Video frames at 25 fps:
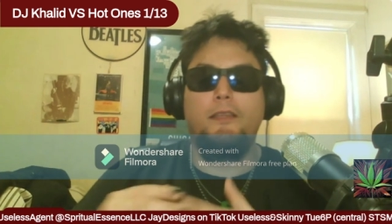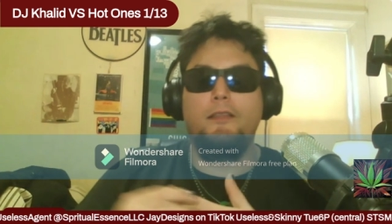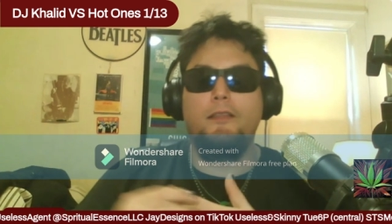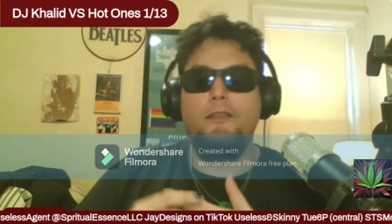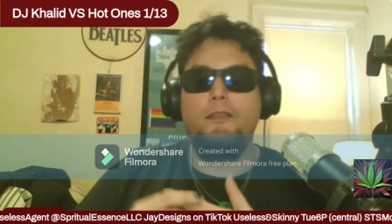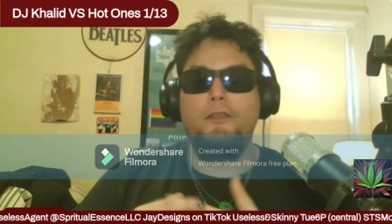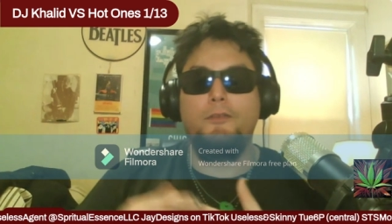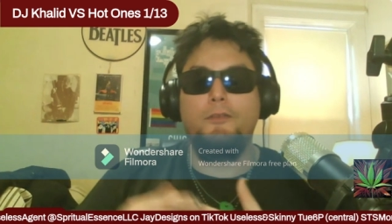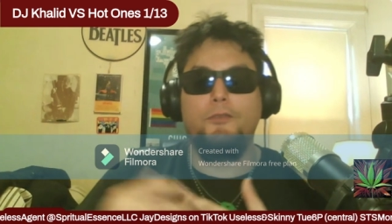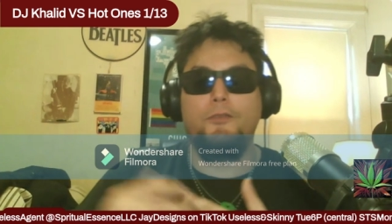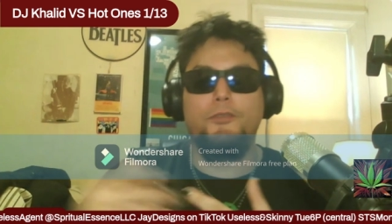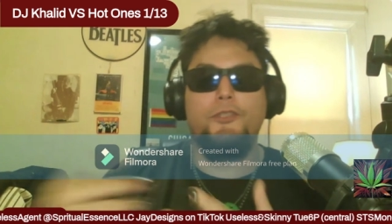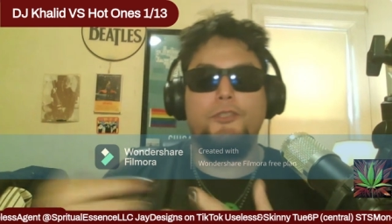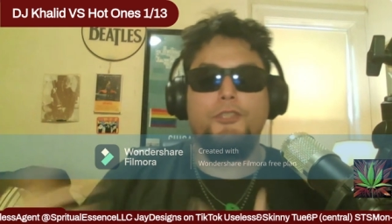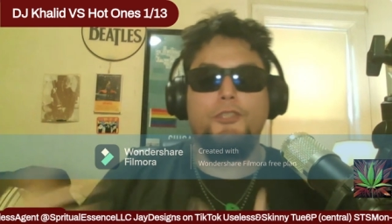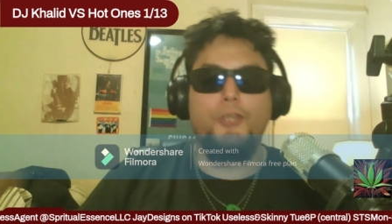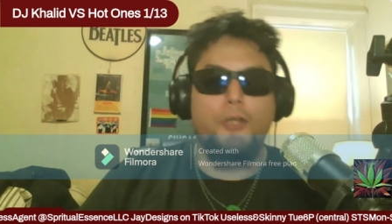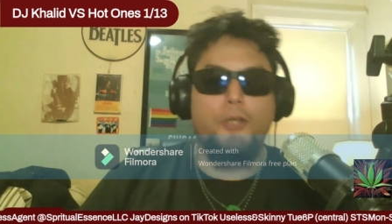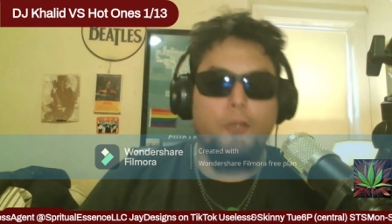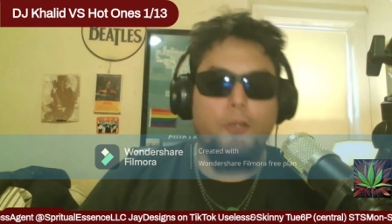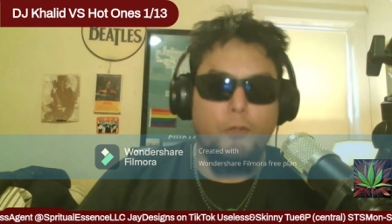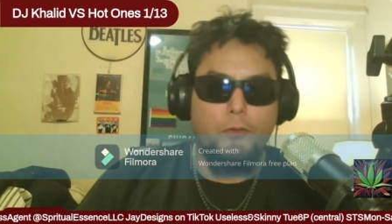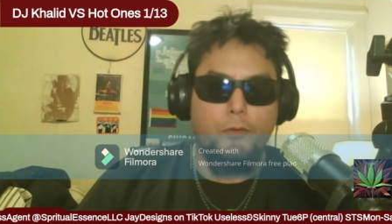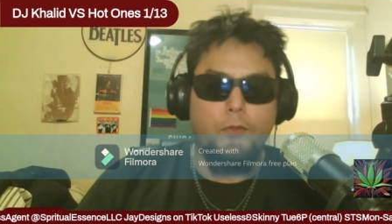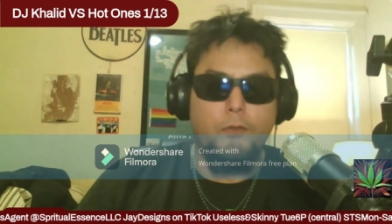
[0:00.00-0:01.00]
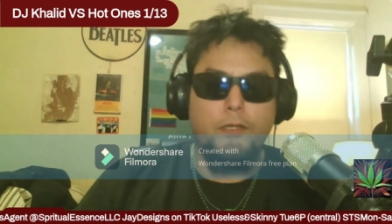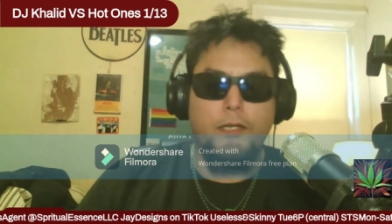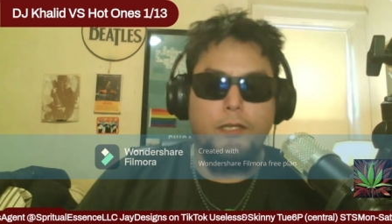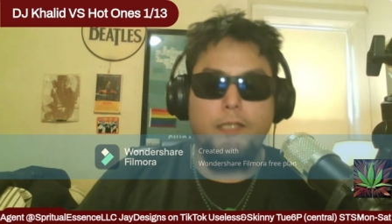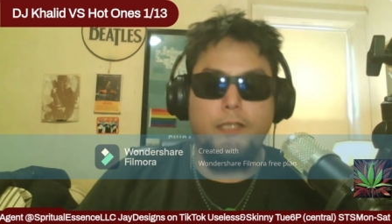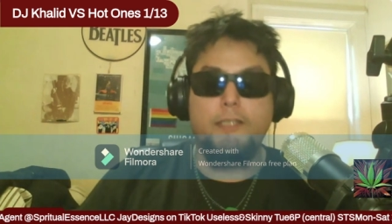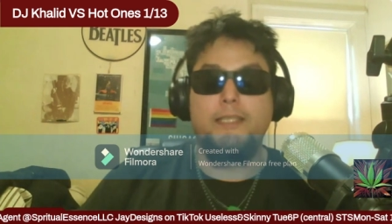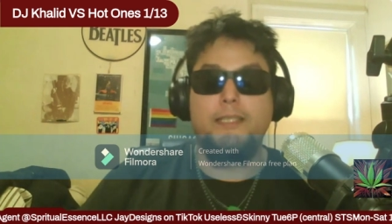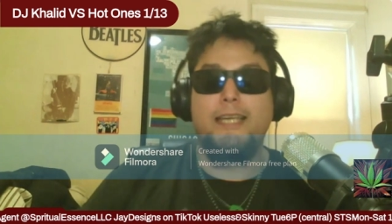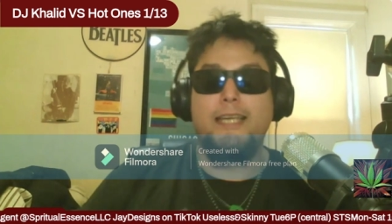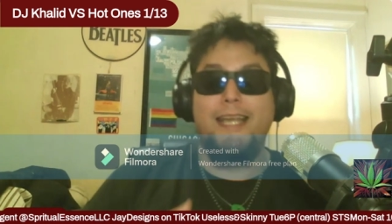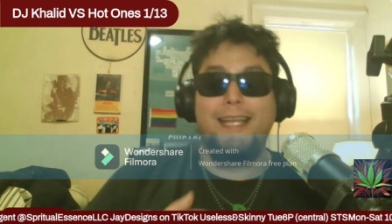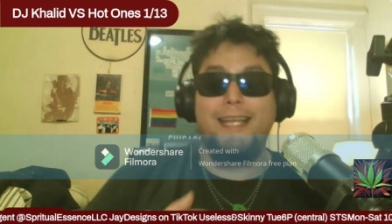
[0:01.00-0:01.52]
little show that
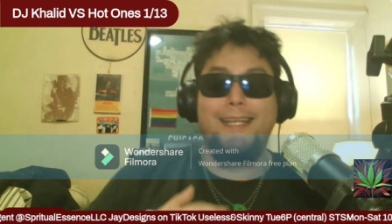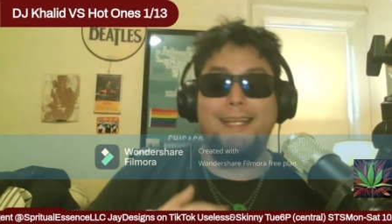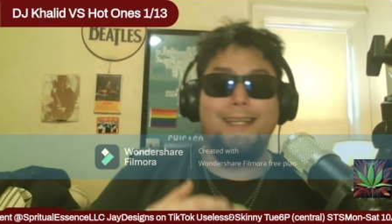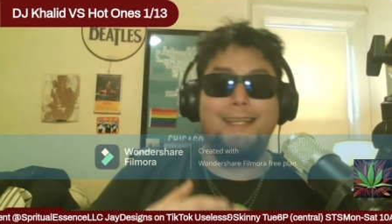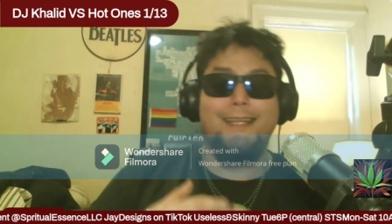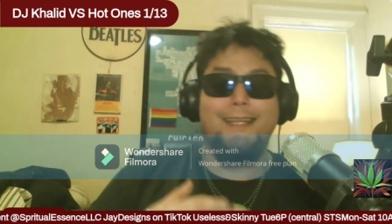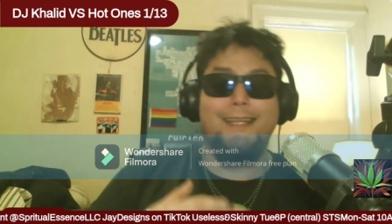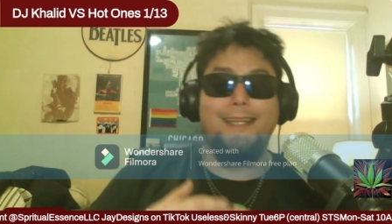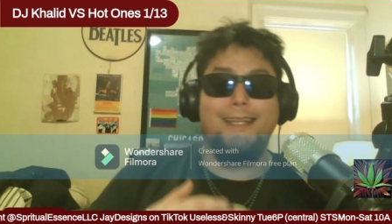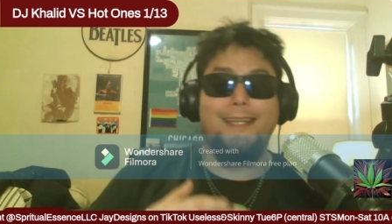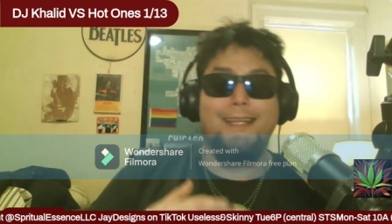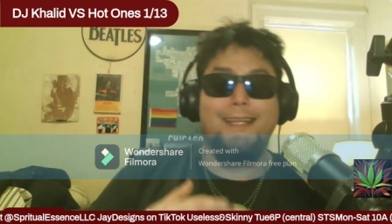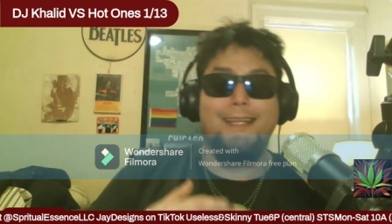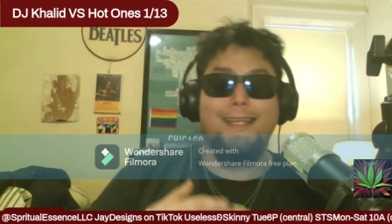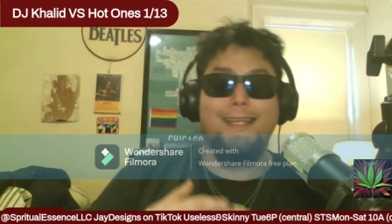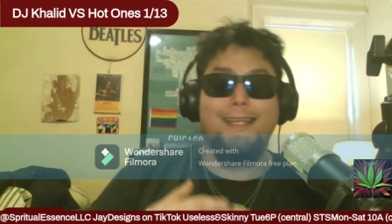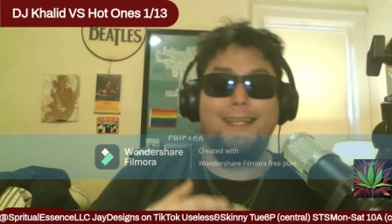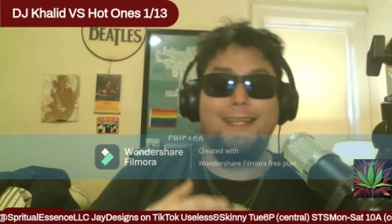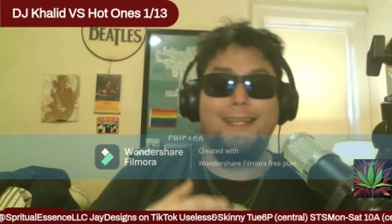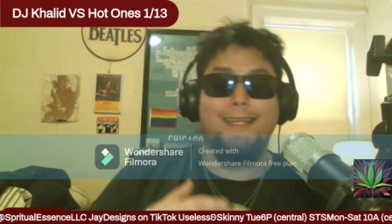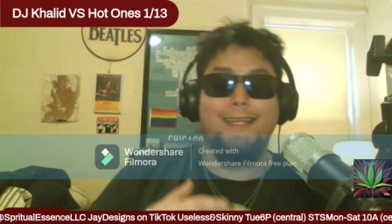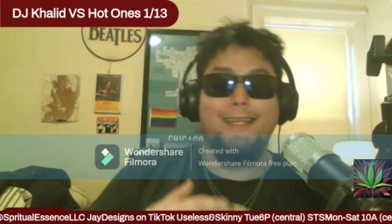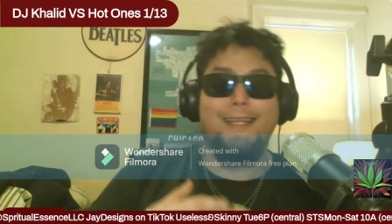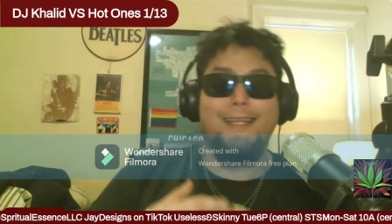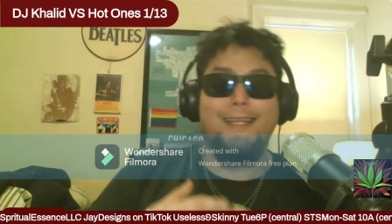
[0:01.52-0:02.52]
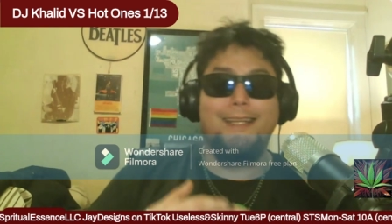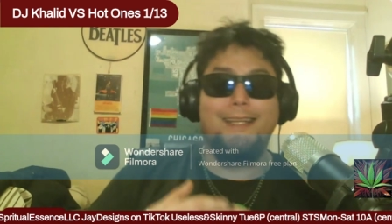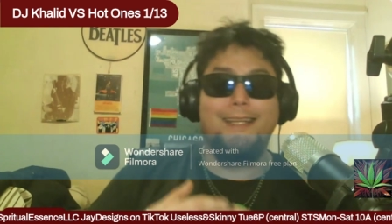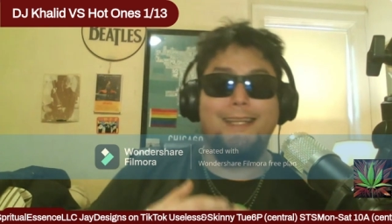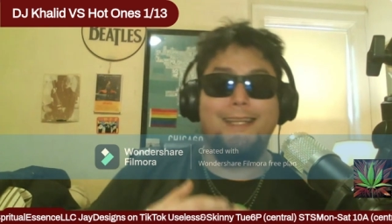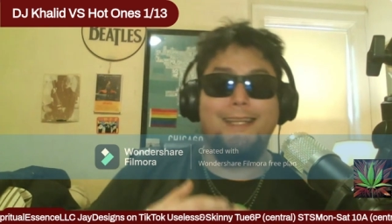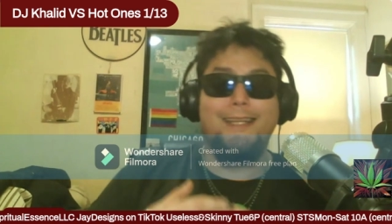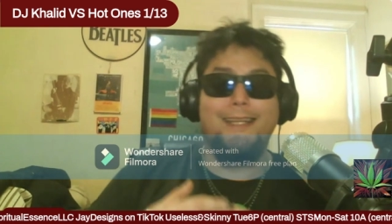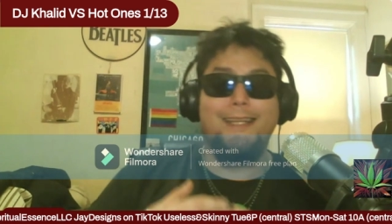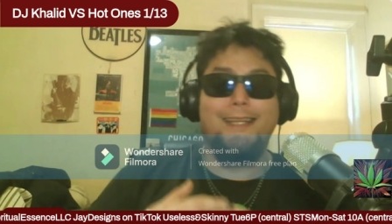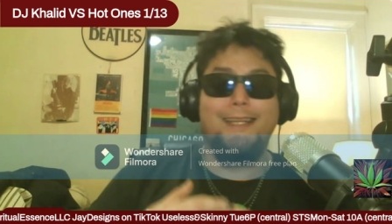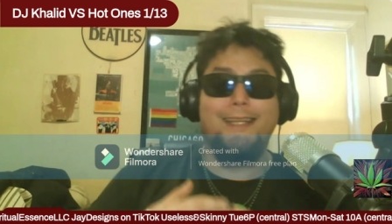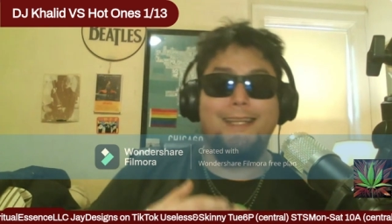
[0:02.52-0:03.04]
has gained a lot of
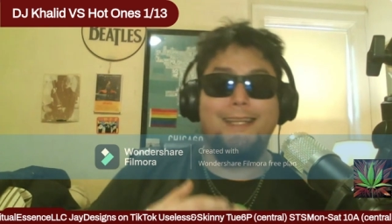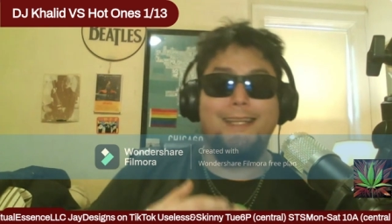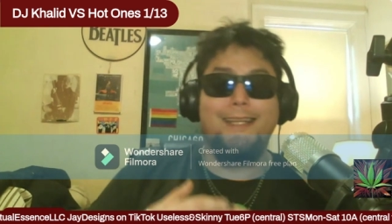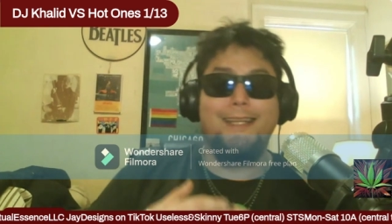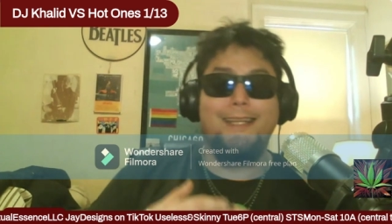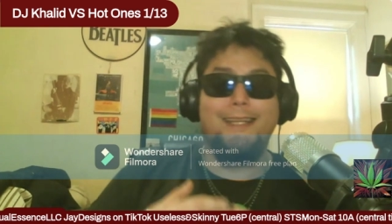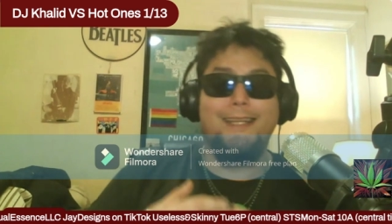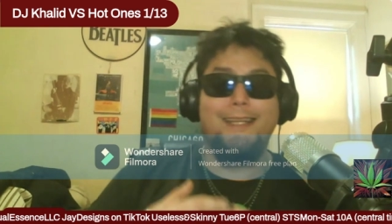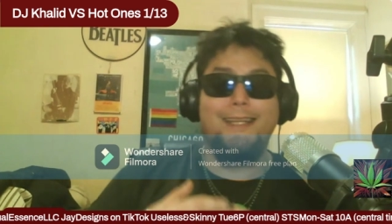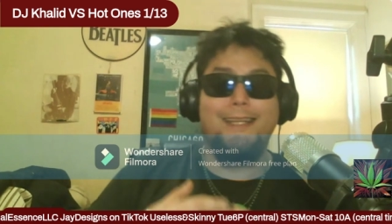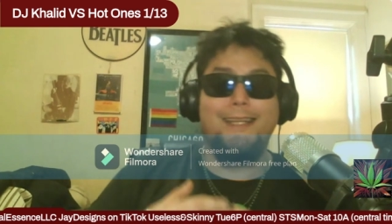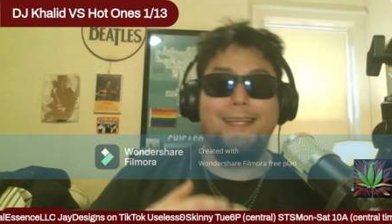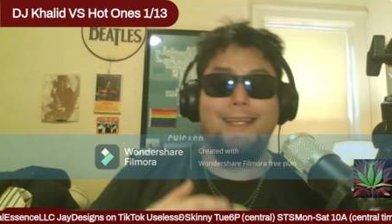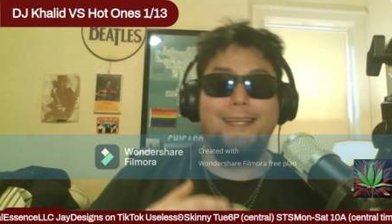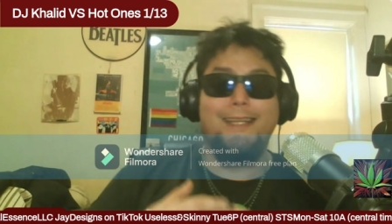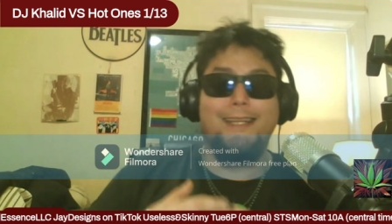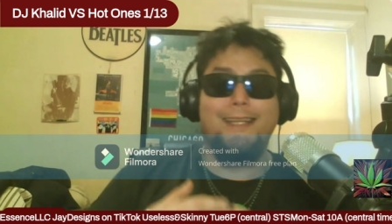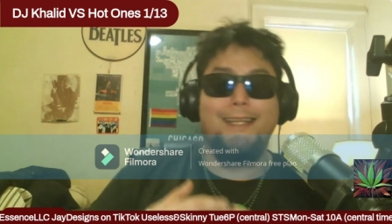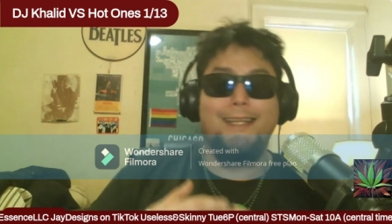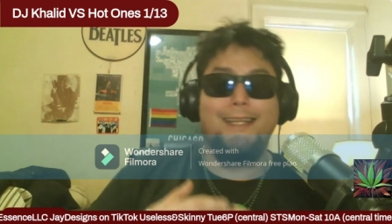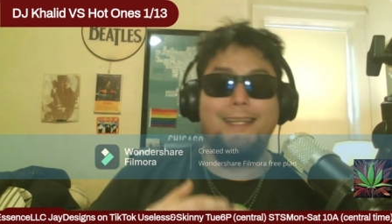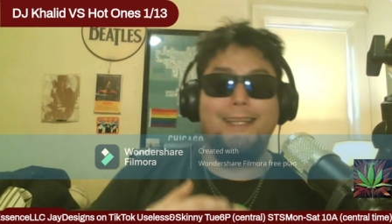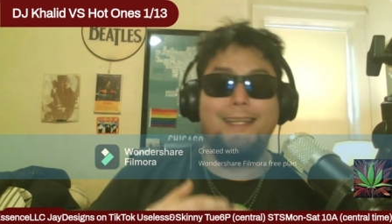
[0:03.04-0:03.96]
popularity off of